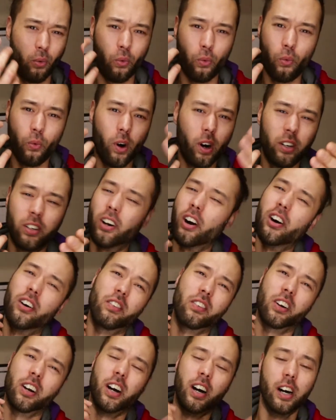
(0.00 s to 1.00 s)

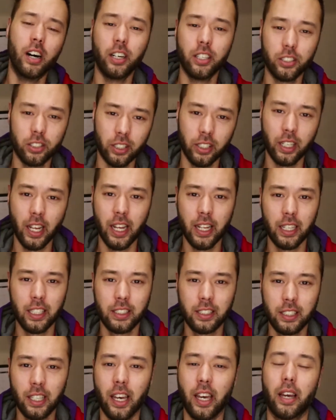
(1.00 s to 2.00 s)
1/100 and
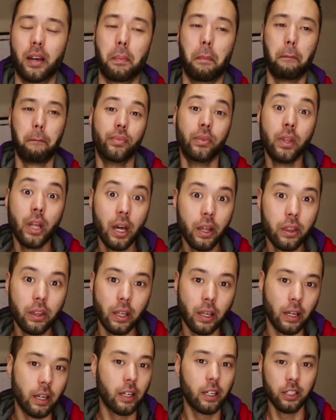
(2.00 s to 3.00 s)
it's like
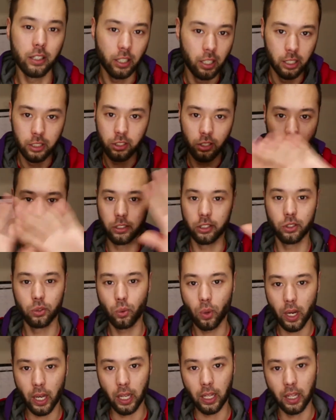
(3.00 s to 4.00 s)
nothing, it's all just
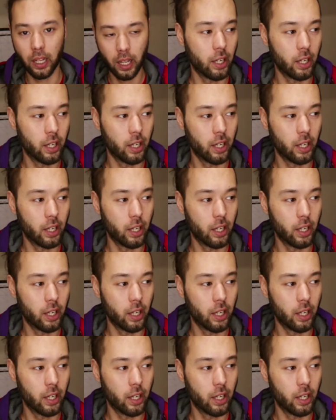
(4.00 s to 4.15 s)
white.